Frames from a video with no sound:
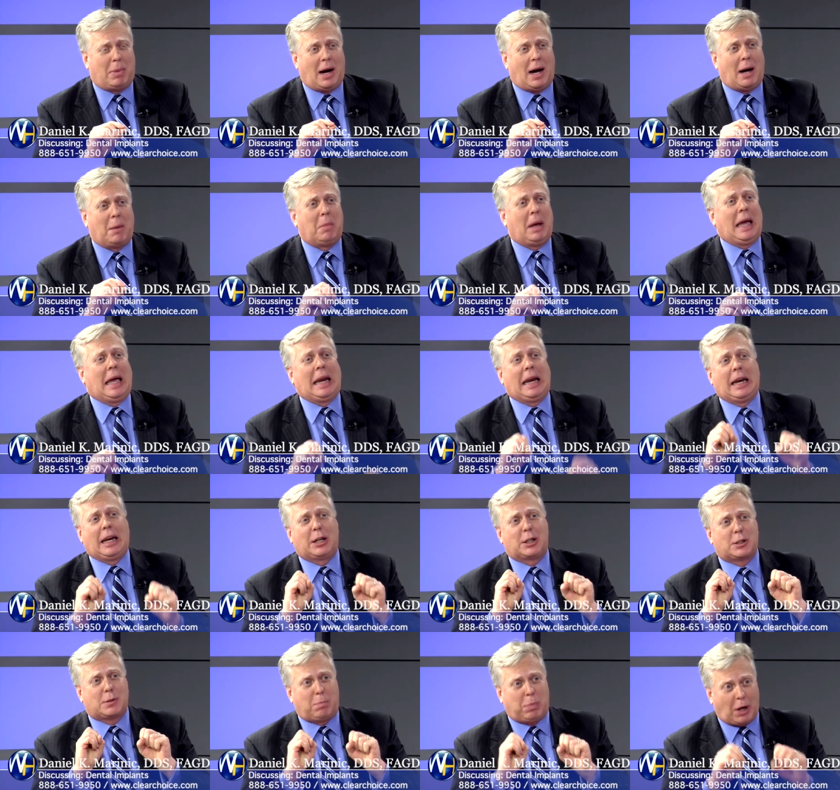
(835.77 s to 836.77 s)
bomb, and it
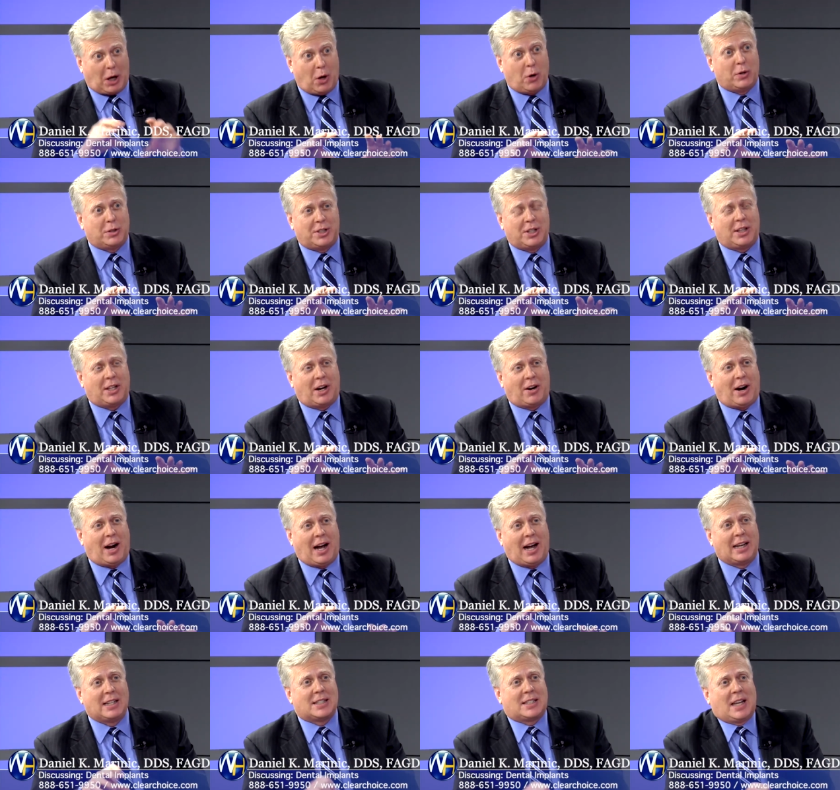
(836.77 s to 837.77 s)
explodes in their
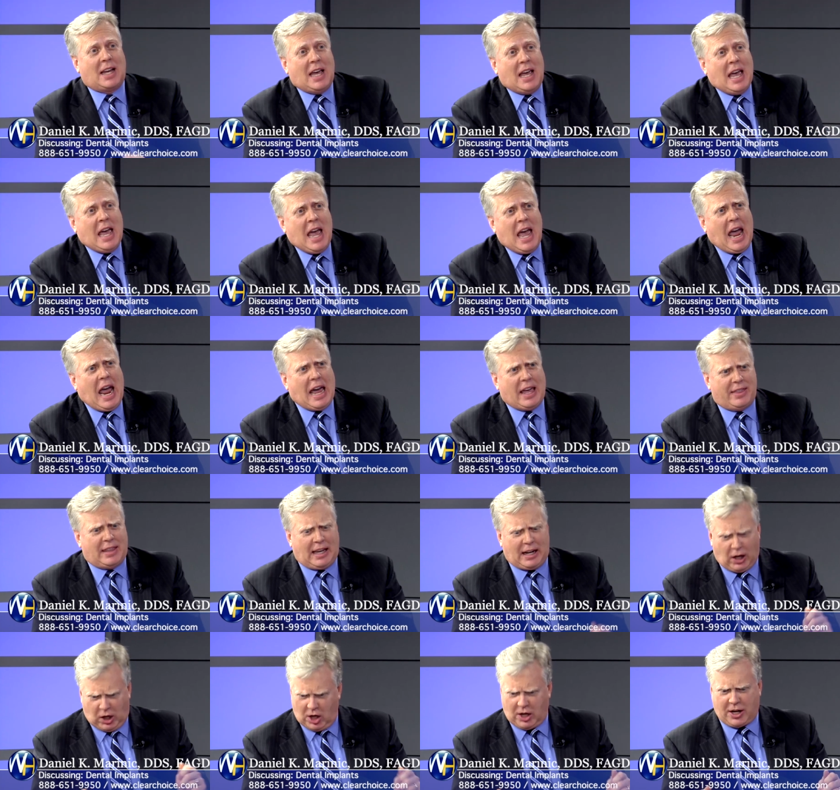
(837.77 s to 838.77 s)
eyes. And
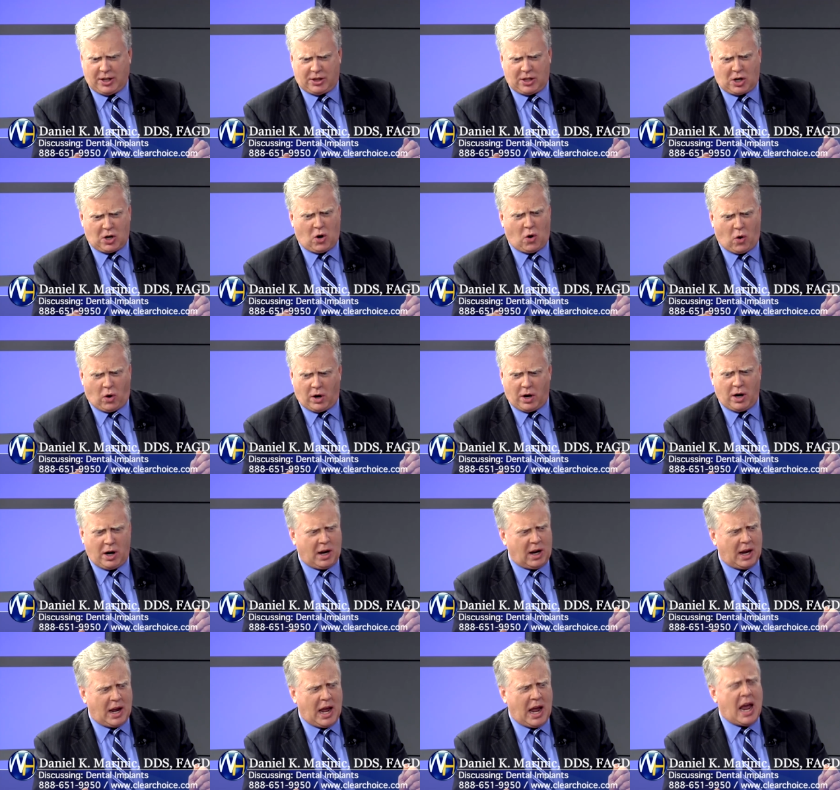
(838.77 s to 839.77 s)
they look at the corn,
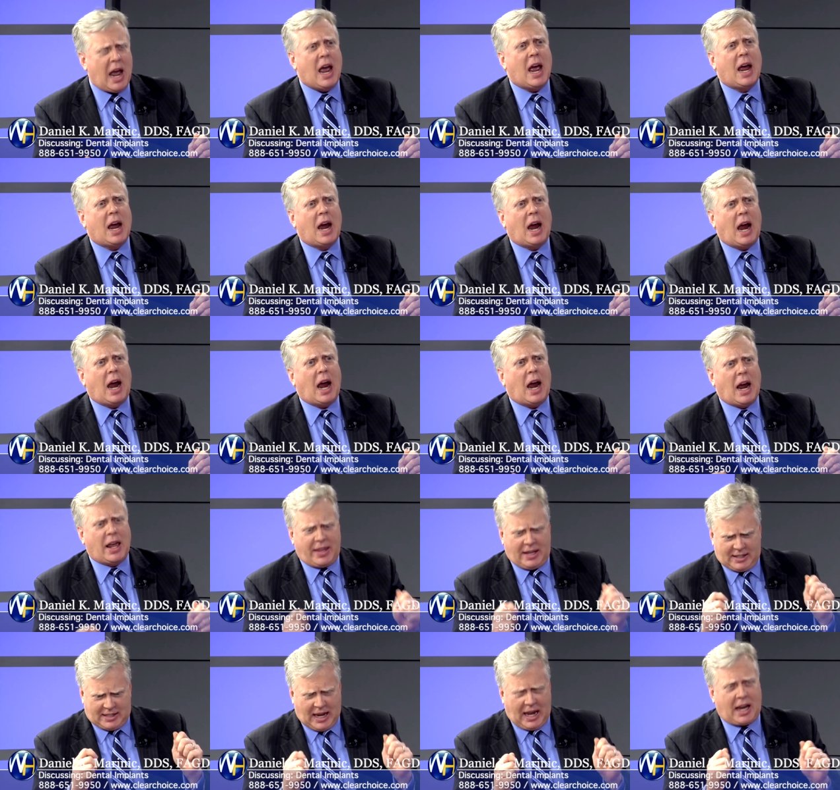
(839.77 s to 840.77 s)

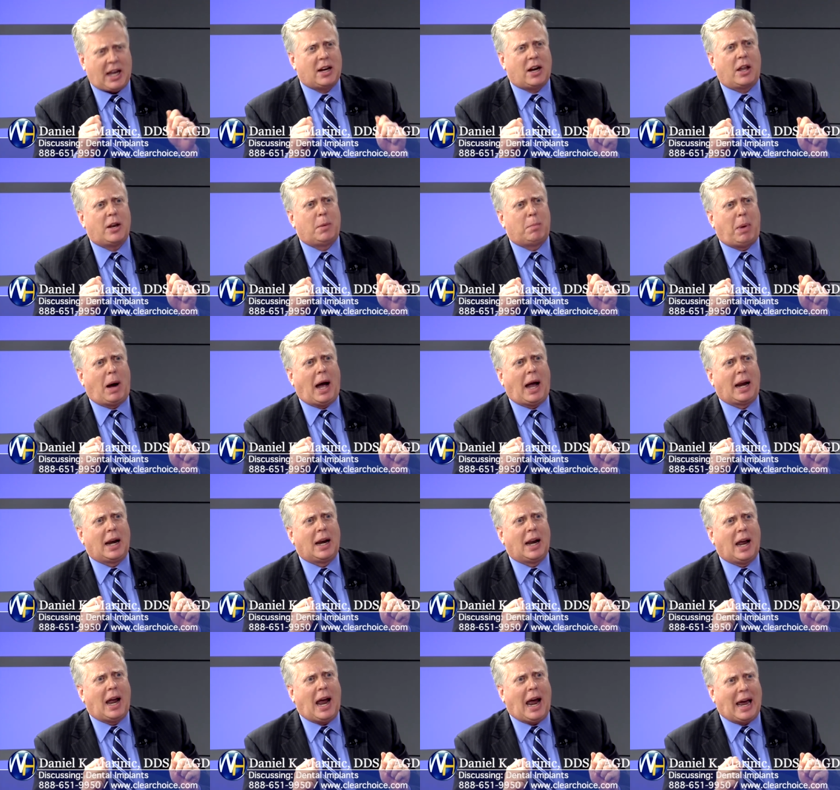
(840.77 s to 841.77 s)
they take another bite,
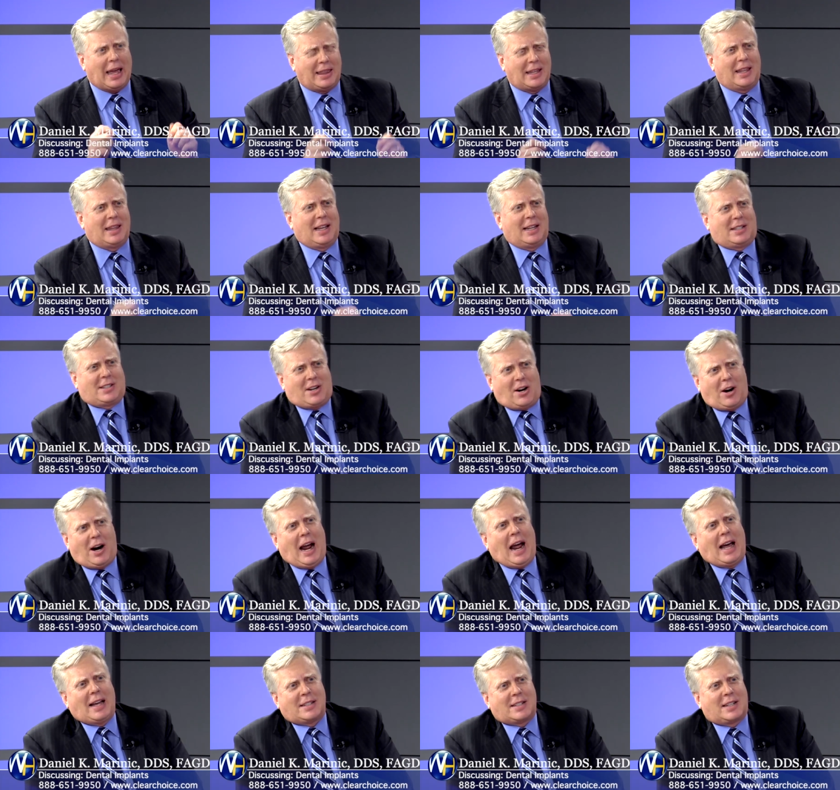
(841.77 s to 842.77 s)
and then they start
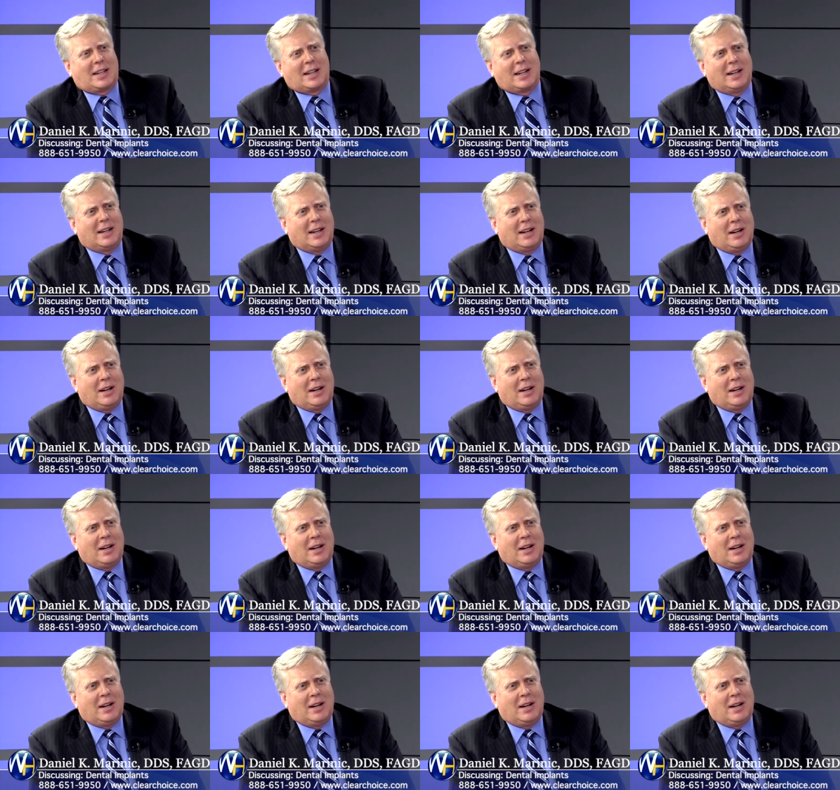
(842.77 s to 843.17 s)
asking,